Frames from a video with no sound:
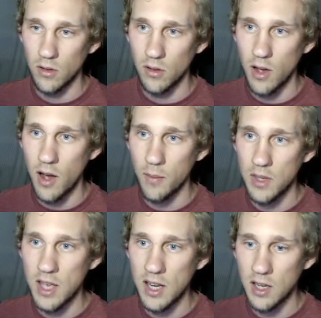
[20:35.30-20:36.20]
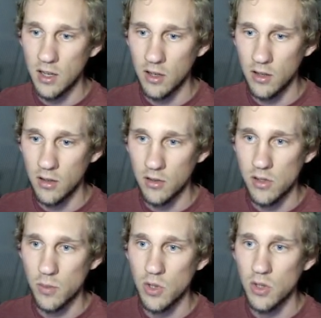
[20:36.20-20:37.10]
I'm getting
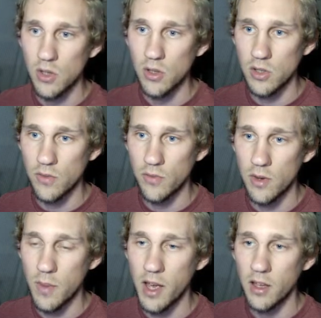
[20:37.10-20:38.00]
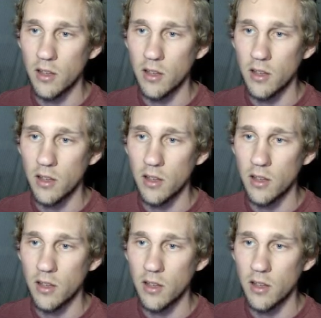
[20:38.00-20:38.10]
some good collision feedback.